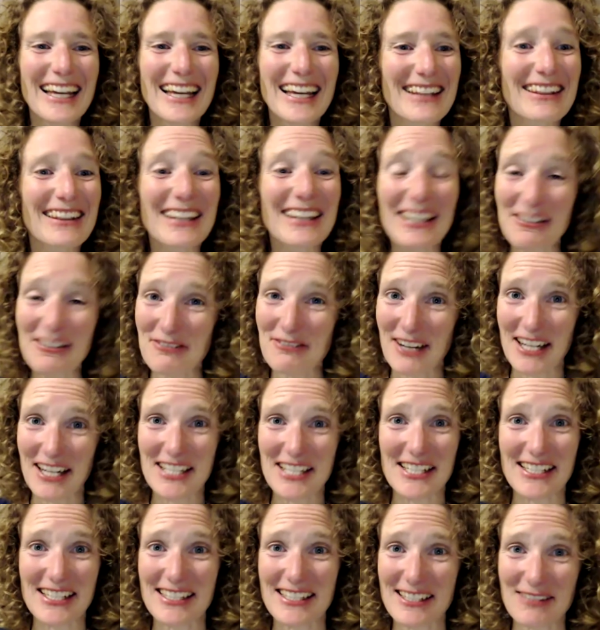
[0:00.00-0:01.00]
The
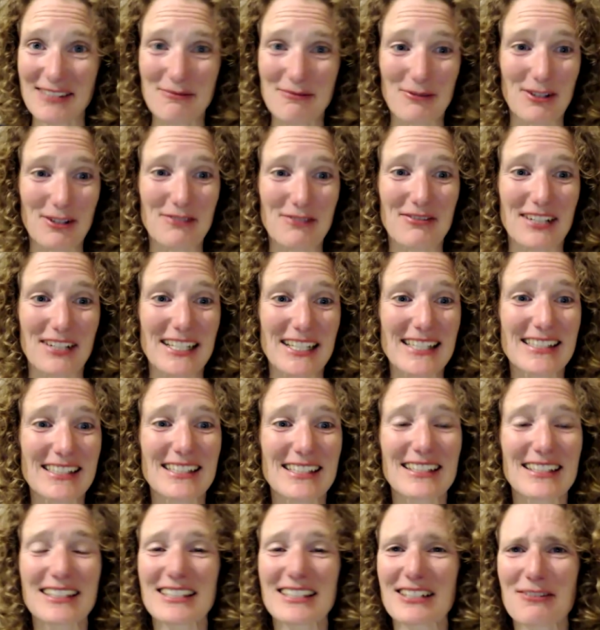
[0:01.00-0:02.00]
infections is one
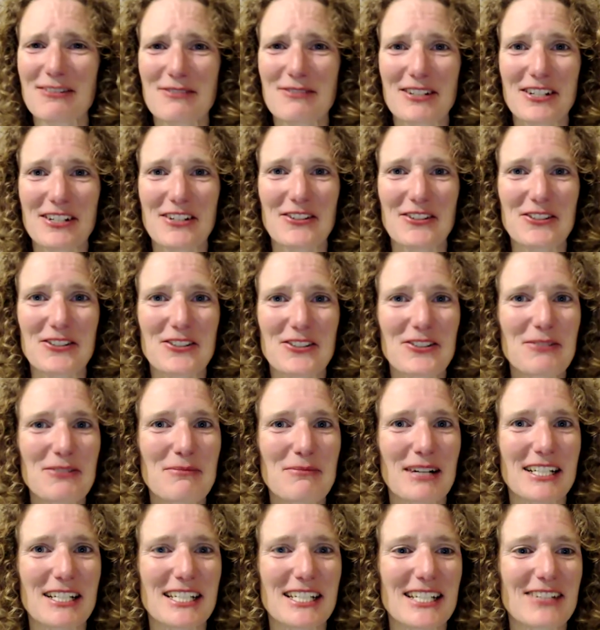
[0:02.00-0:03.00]
reason. Don't want to go too
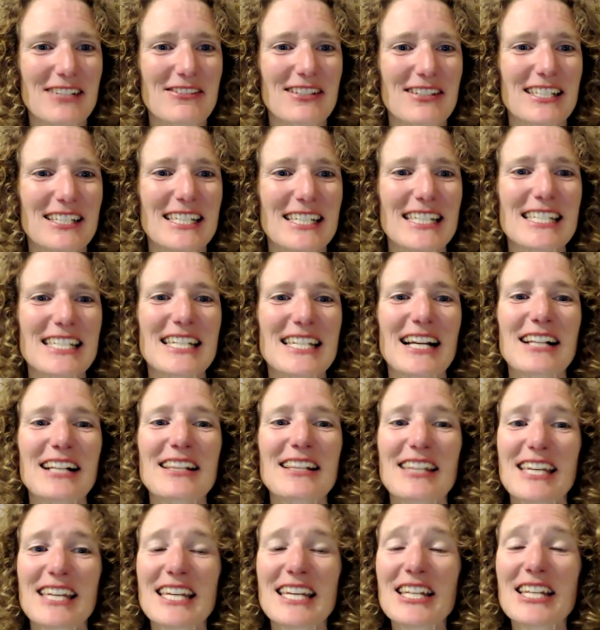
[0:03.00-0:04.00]
much into the
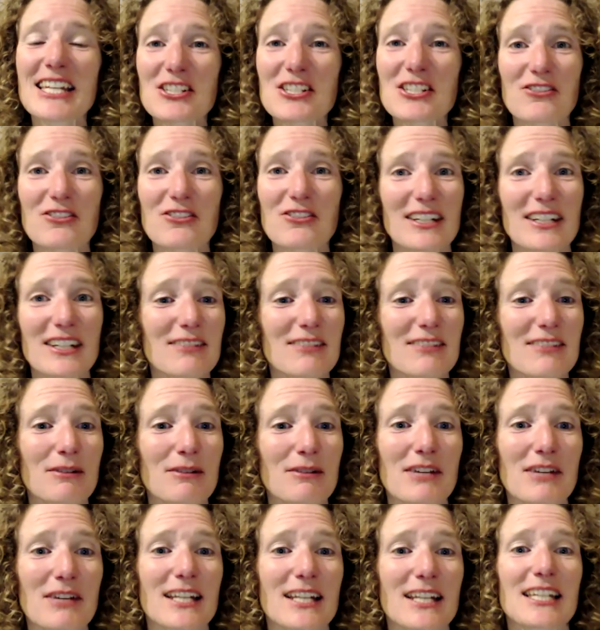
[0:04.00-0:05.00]
detail. The injuries, when
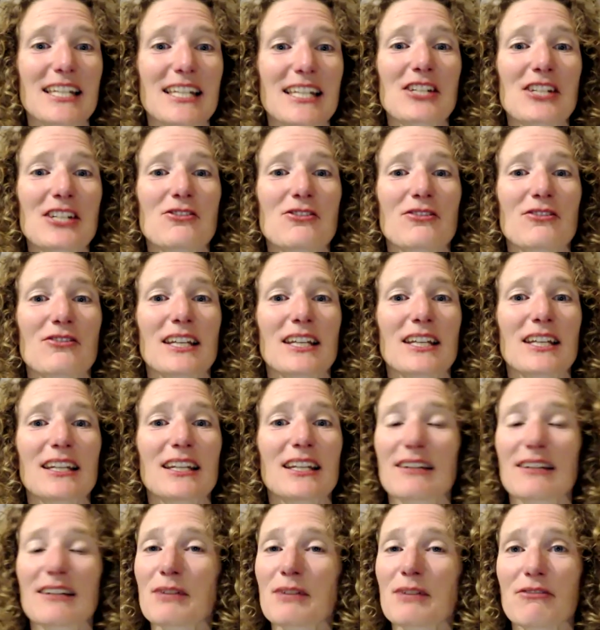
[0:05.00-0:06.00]
we had an
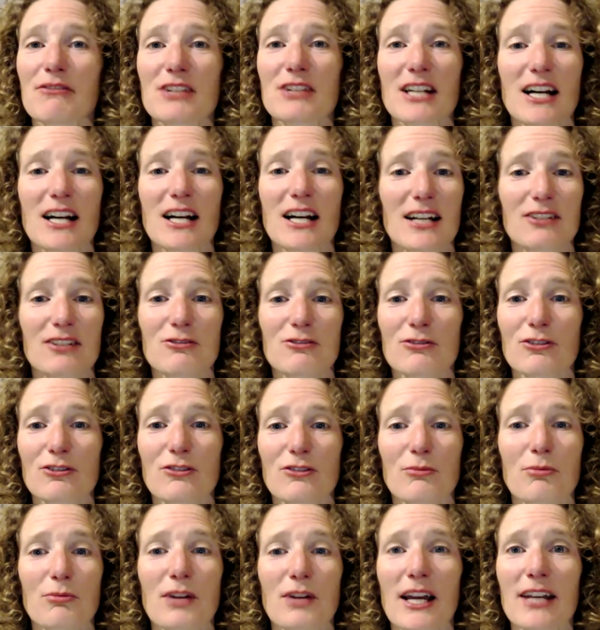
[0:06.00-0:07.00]
injury, we have a cut or a
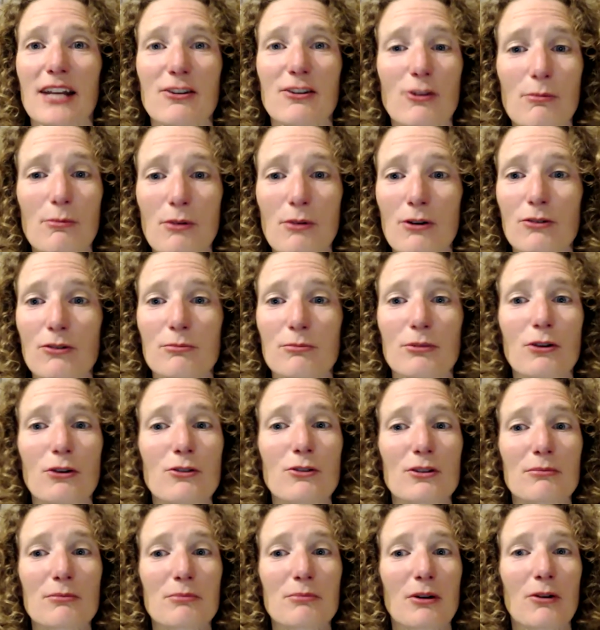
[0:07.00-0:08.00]
sprain or
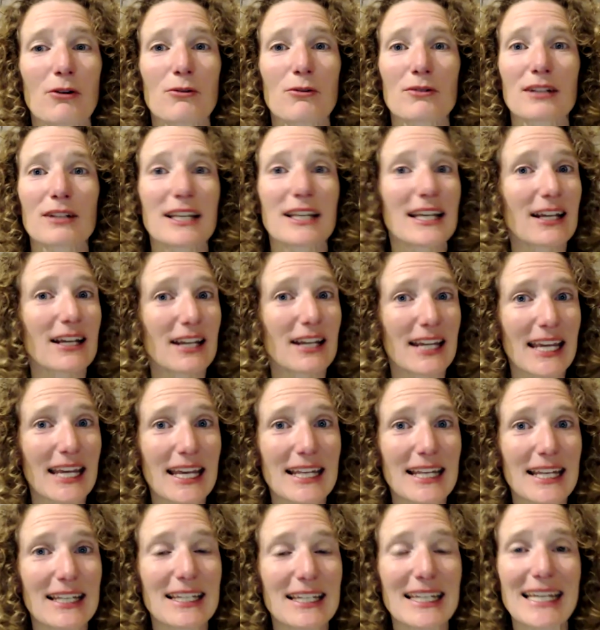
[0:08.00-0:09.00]
broken bone.
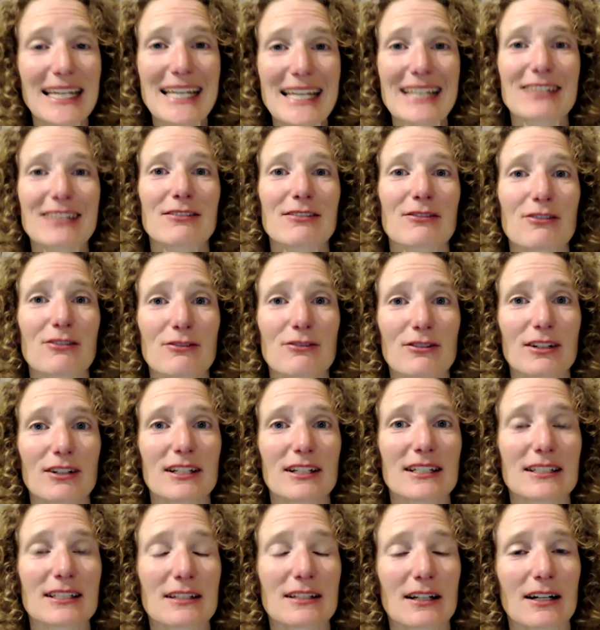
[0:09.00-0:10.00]
Again, it
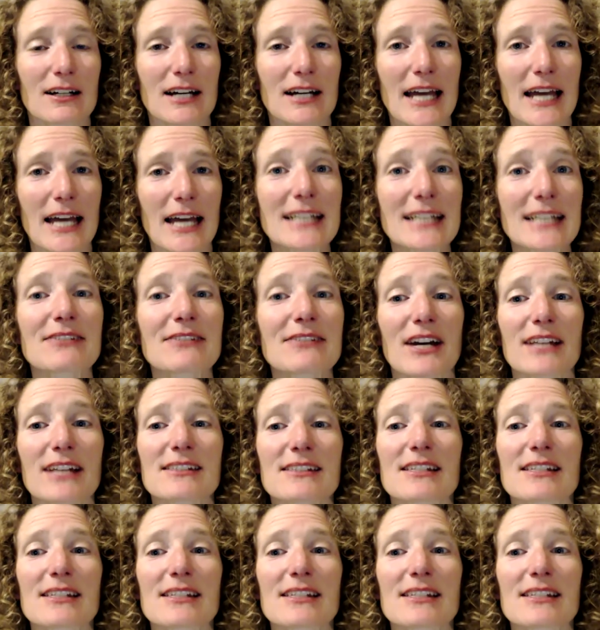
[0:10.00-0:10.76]
activates